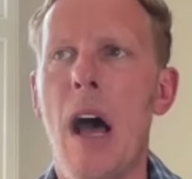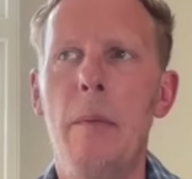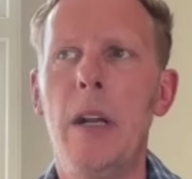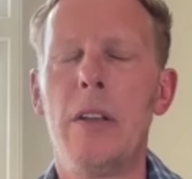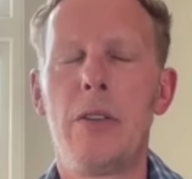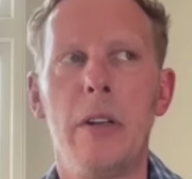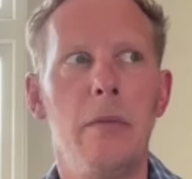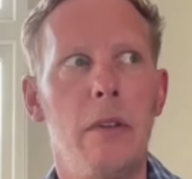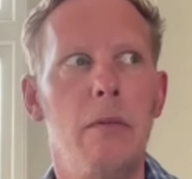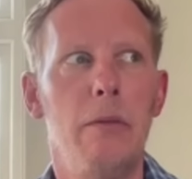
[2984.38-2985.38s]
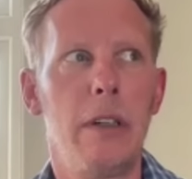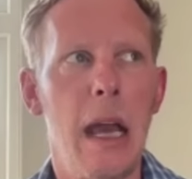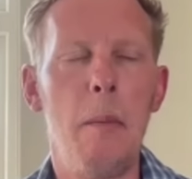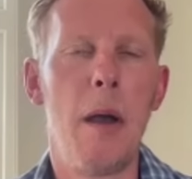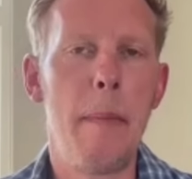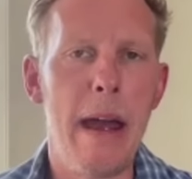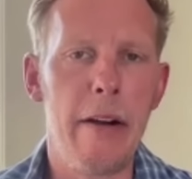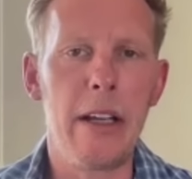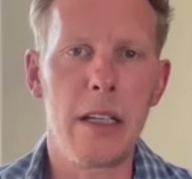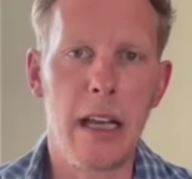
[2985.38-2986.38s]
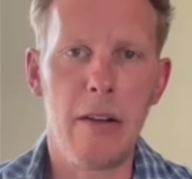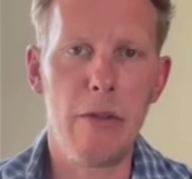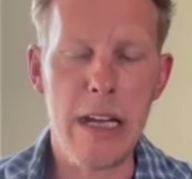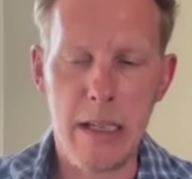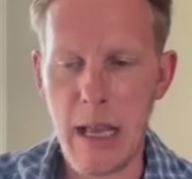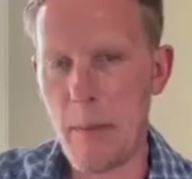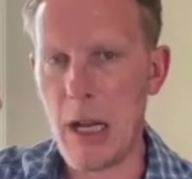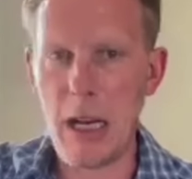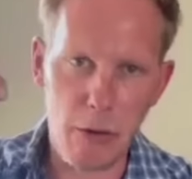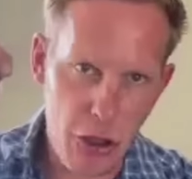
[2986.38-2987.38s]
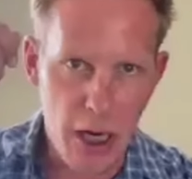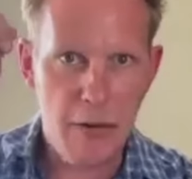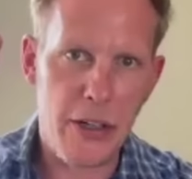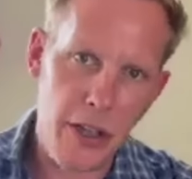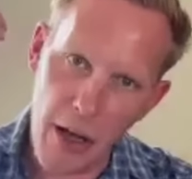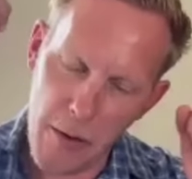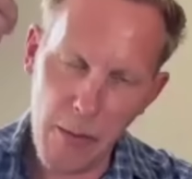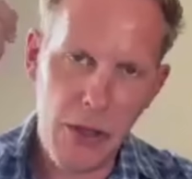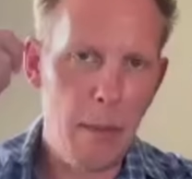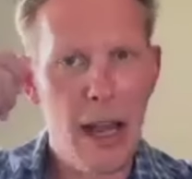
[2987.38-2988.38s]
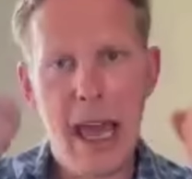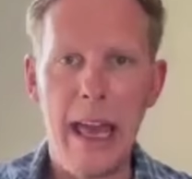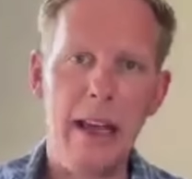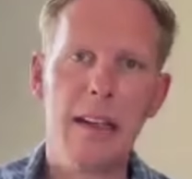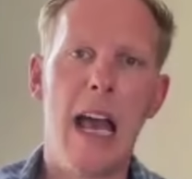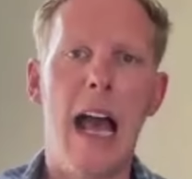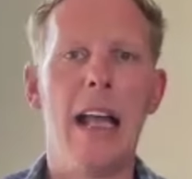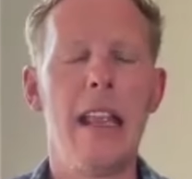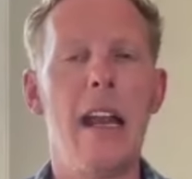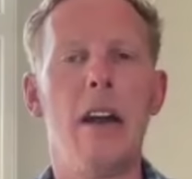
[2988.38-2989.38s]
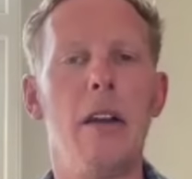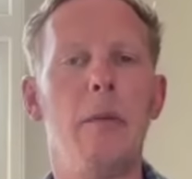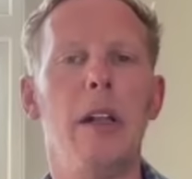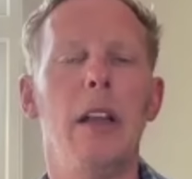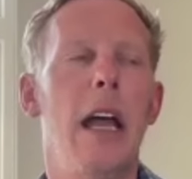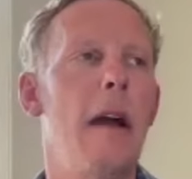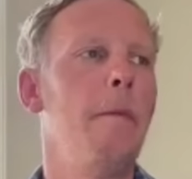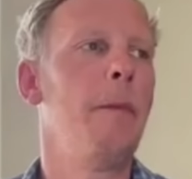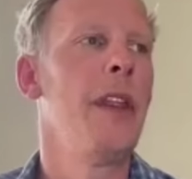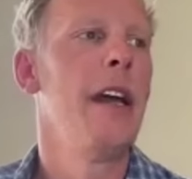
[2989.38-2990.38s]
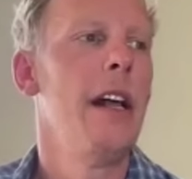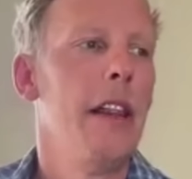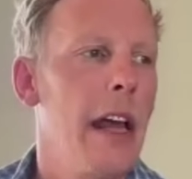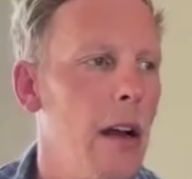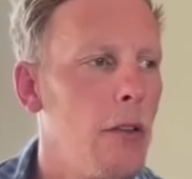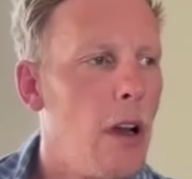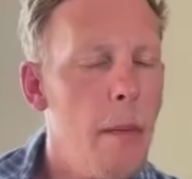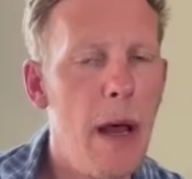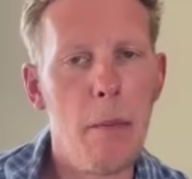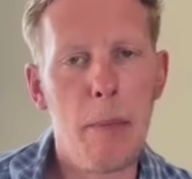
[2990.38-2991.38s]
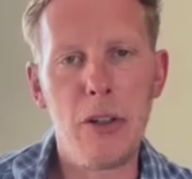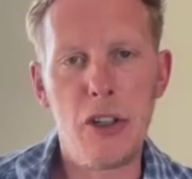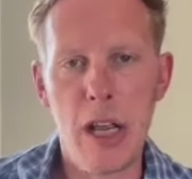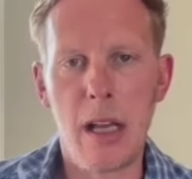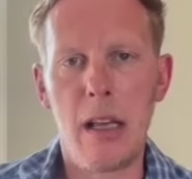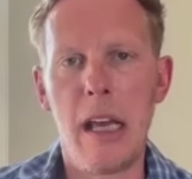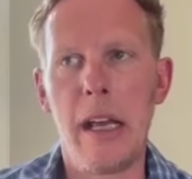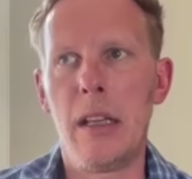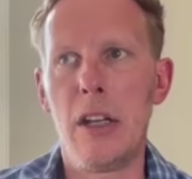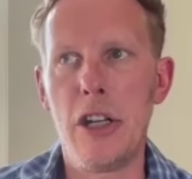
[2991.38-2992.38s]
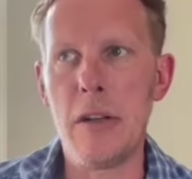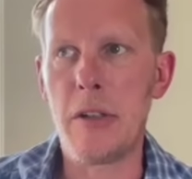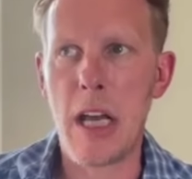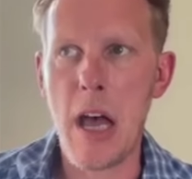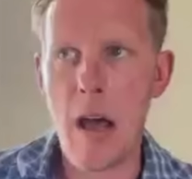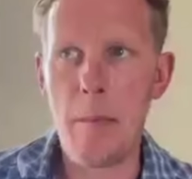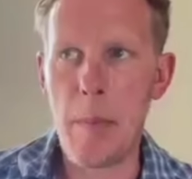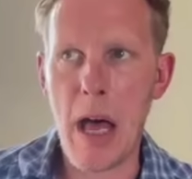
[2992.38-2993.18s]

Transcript: I'm going to sort of get my bearings again, reset my little gyroscopes in my head, and then I will come out punching in the new term.